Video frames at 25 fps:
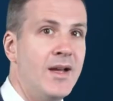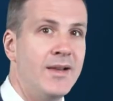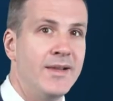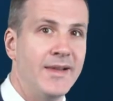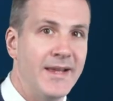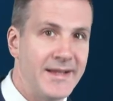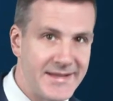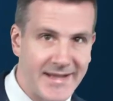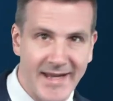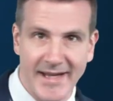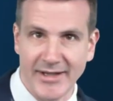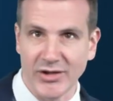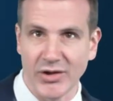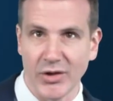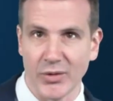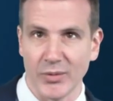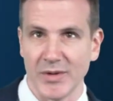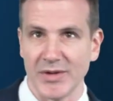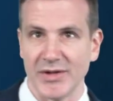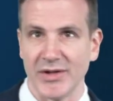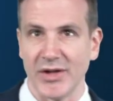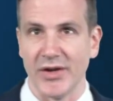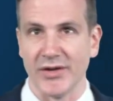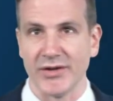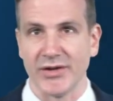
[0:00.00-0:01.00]
Let's get to the
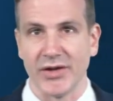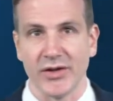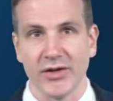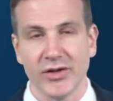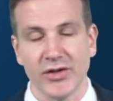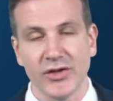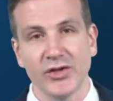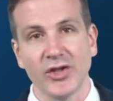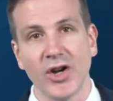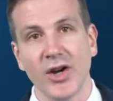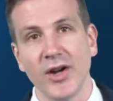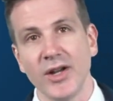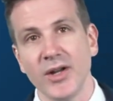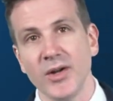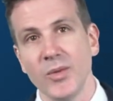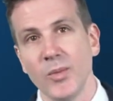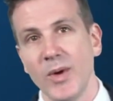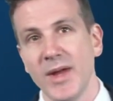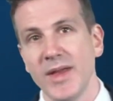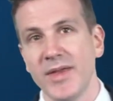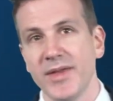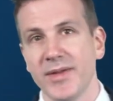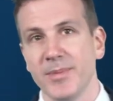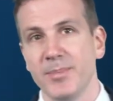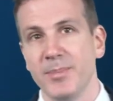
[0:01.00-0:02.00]
results, starting
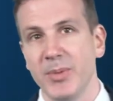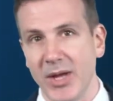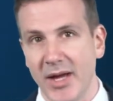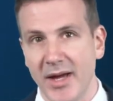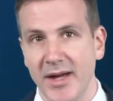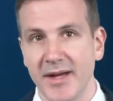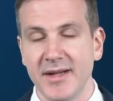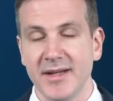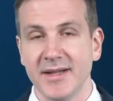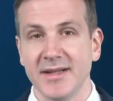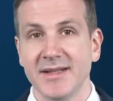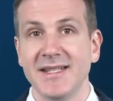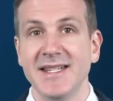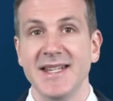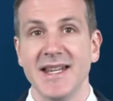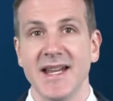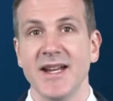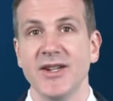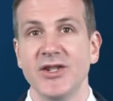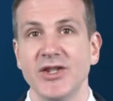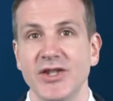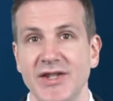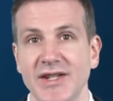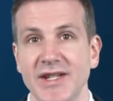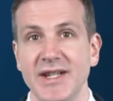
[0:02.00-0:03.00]
with blood
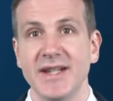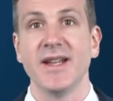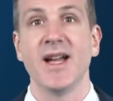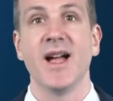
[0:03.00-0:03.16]
THC